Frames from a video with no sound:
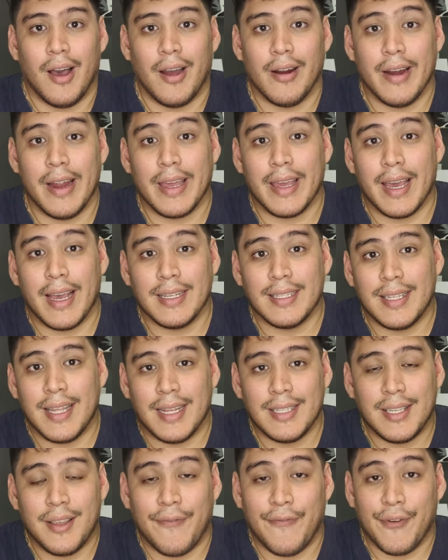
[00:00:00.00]
Alright guys,
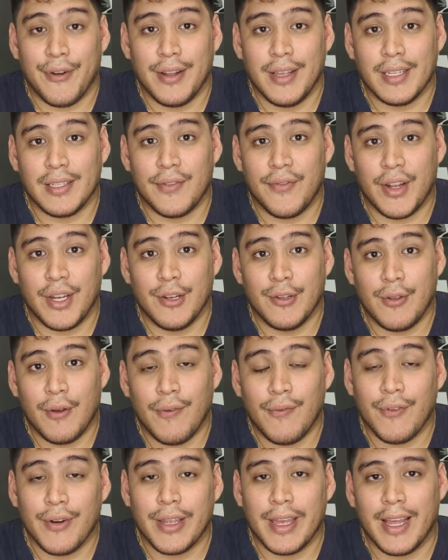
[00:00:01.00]
that's it for this video.
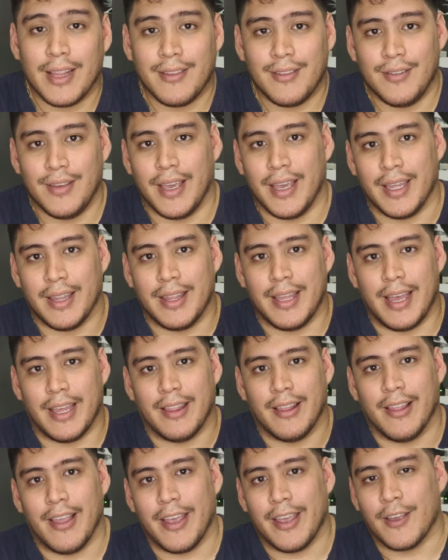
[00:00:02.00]
Don't forget to hit
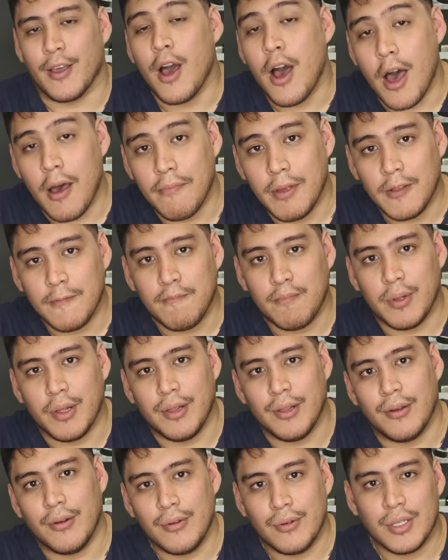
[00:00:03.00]
that like, comment
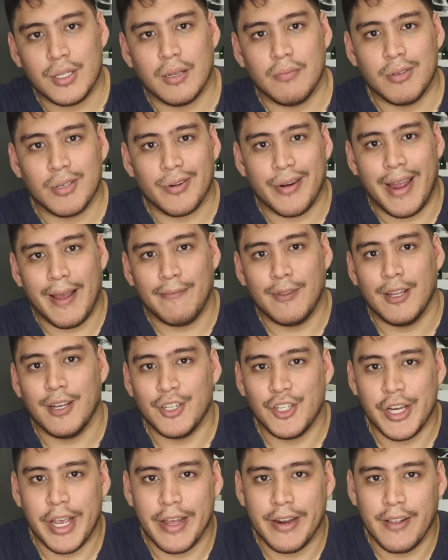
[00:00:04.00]
below, subscribe to the
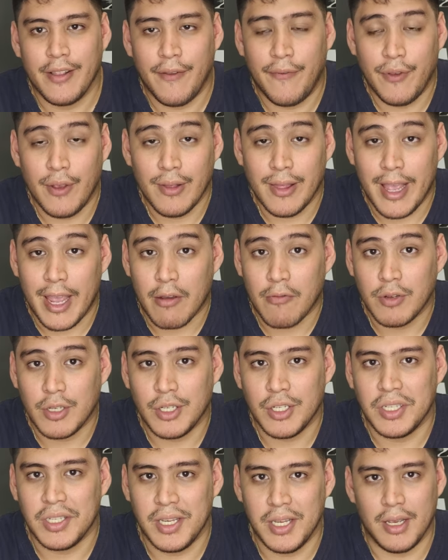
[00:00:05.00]
channel if you like
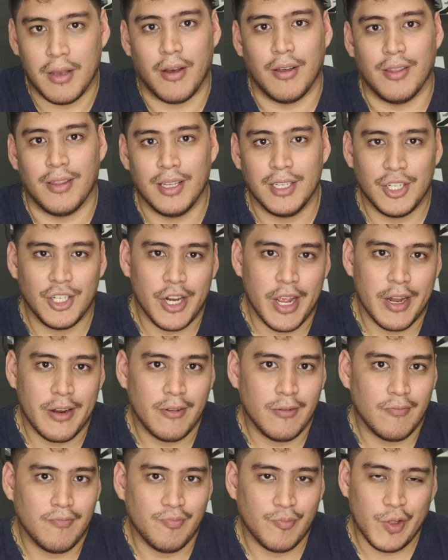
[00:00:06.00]
what you see on this
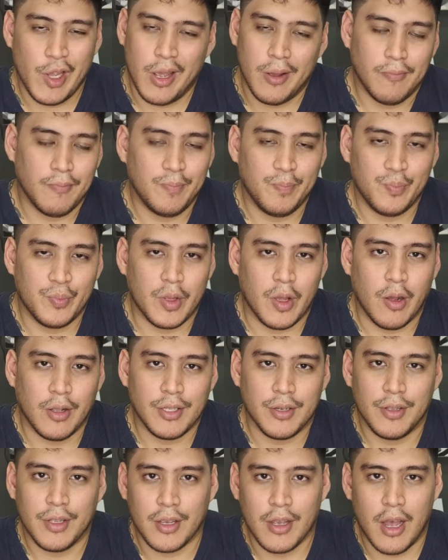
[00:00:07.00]
channel. Yeah.
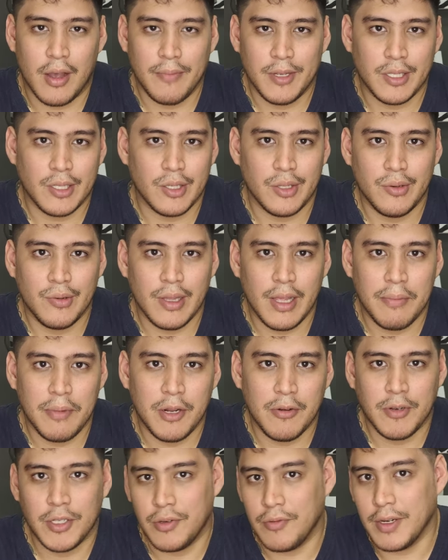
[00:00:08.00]
Also in the comments, do let me
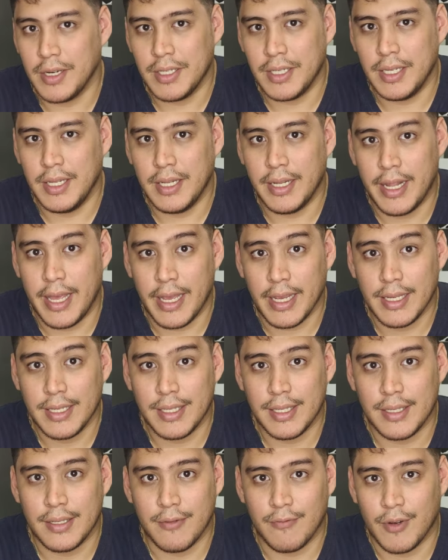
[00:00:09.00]
know what you want to see
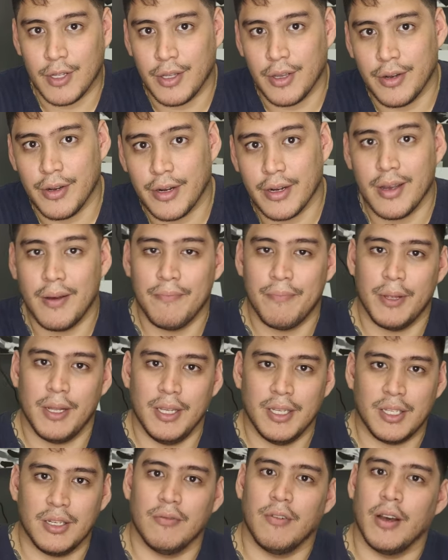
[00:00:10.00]
next, what other
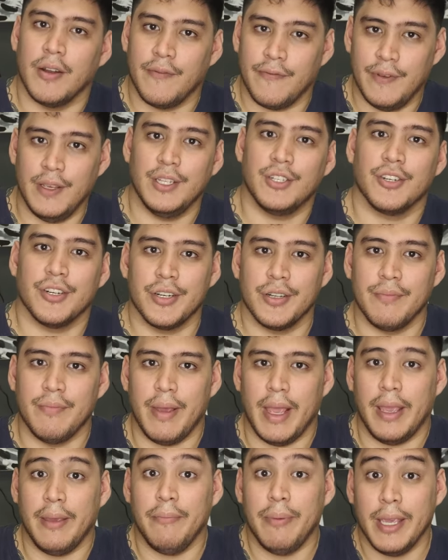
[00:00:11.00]
companies you want featured.
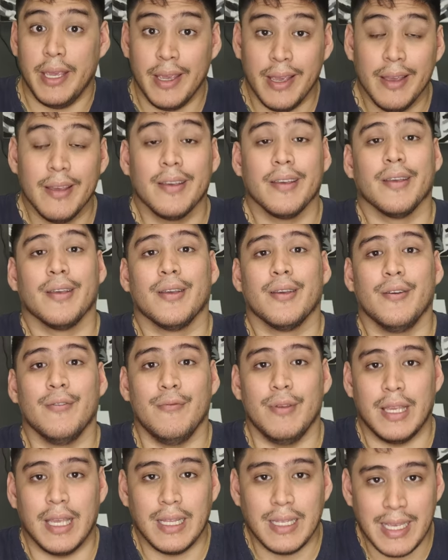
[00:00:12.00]
Maybe
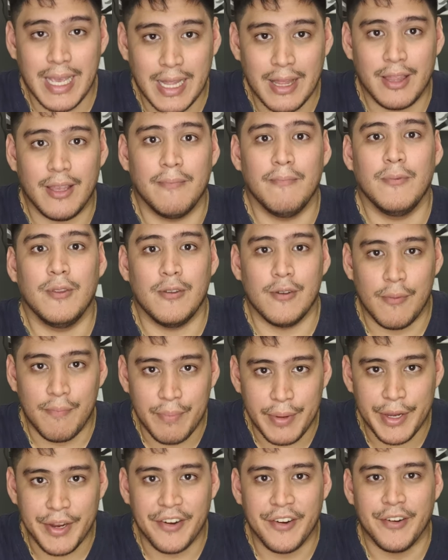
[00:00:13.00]
we can get them to
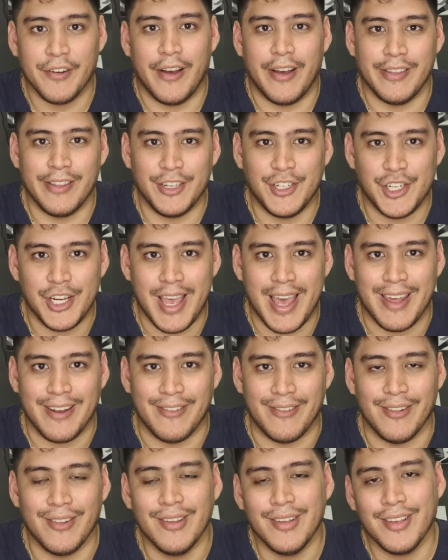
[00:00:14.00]
appear on the
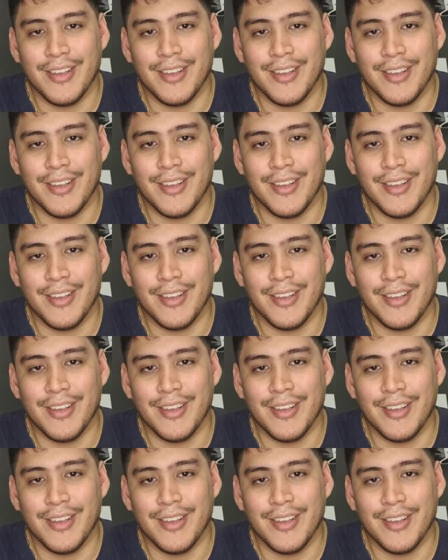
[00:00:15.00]
channel.